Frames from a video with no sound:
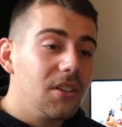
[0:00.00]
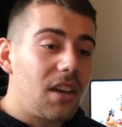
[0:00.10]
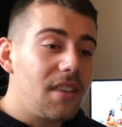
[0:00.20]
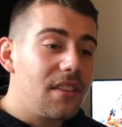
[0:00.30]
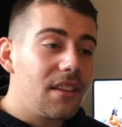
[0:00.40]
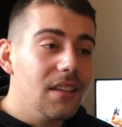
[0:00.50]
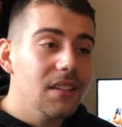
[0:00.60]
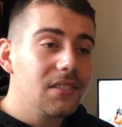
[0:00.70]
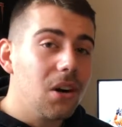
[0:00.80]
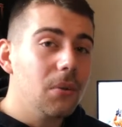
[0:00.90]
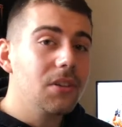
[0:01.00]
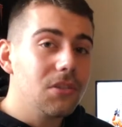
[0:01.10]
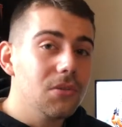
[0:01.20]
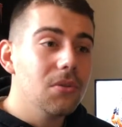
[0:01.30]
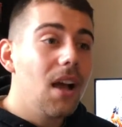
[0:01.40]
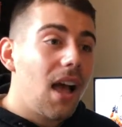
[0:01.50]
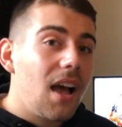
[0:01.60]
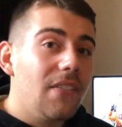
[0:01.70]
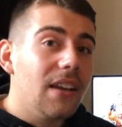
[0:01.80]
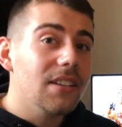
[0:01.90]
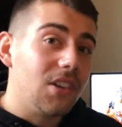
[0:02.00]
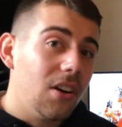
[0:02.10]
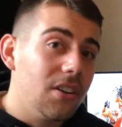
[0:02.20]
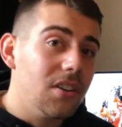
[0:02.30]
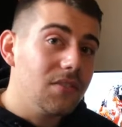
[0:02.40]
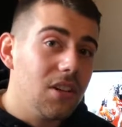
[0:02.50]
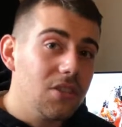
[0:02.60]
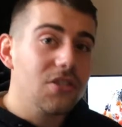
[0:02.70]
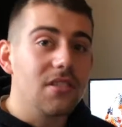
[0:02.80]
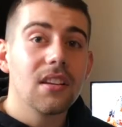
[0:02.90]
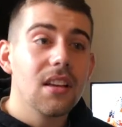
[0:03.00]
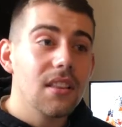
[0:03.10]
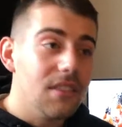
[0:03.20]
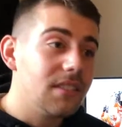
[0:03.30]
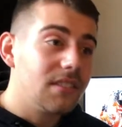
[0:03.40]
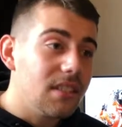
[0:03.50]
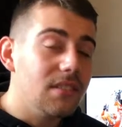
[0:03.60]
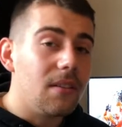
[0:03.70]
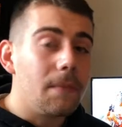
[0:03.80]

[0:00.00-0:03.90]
I think he's going to have a ton of touches this season.